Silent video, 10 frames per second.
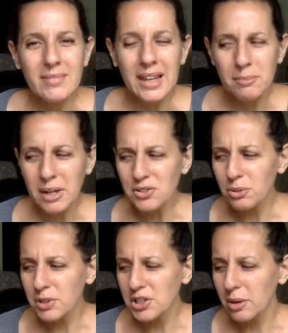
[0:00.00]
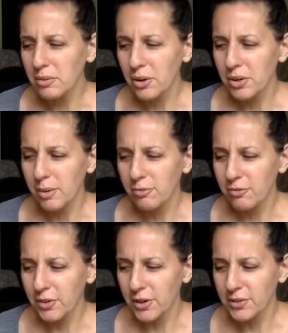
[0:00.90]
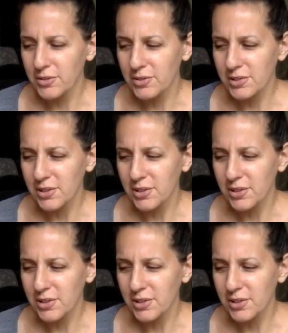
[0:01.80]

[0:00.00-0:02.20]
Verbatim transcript: I'm not sure which I'll load up first.